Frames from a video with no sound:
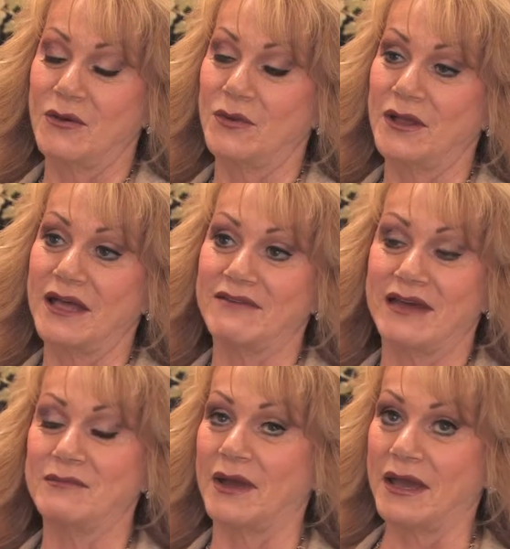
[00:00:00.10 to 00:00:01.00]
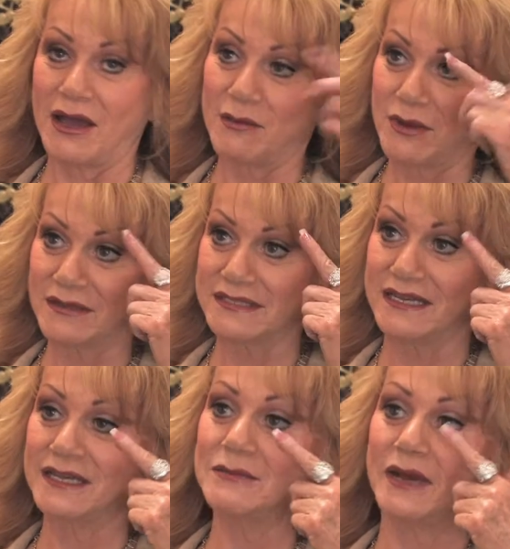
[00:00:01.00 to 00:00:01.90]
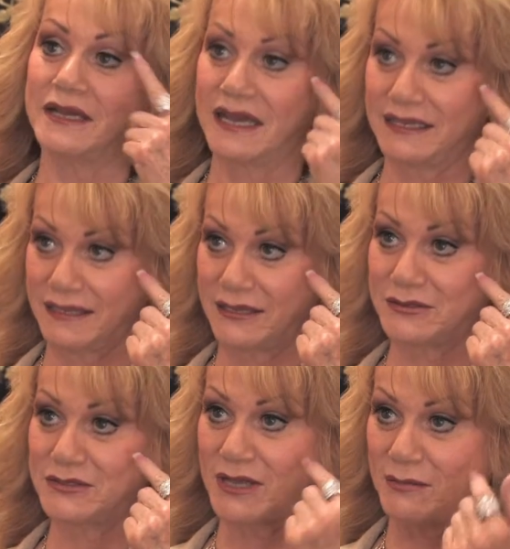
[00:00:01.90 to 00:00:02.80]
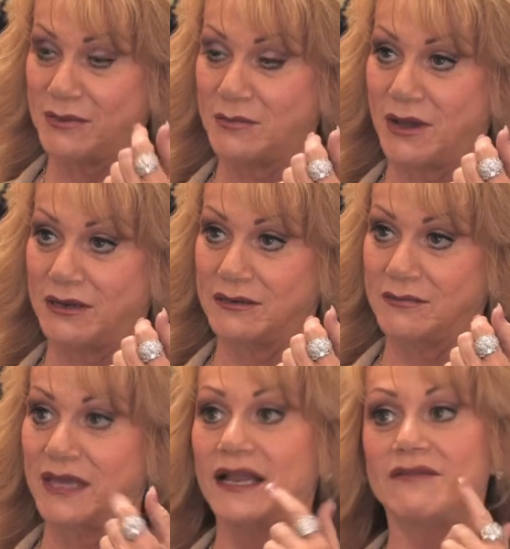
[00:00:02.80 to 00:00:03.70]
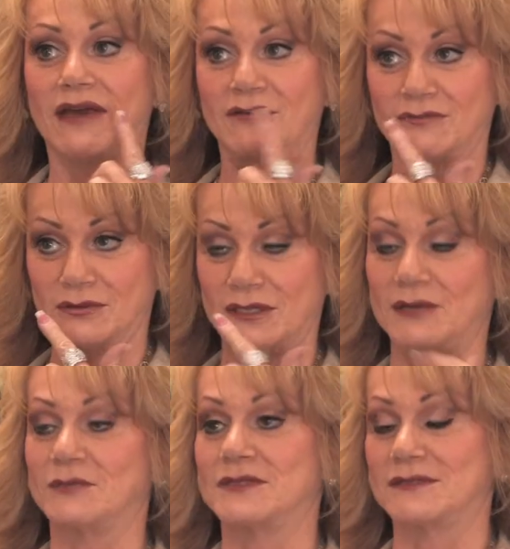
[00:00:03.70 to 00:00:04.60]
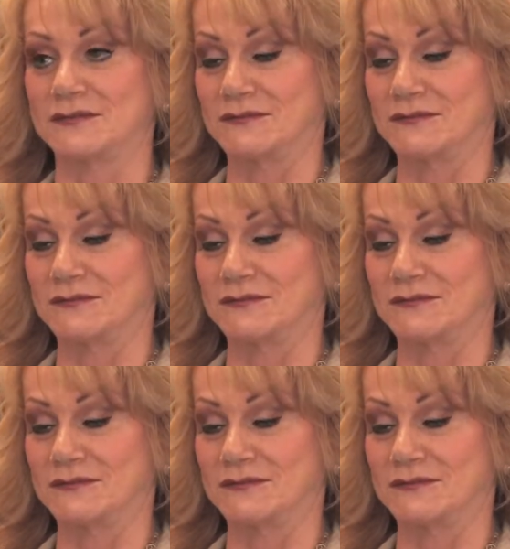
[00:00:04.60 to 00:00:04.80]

Well, I've had my eyebrows done, my eyeliner top and bottom, and I've had full lips.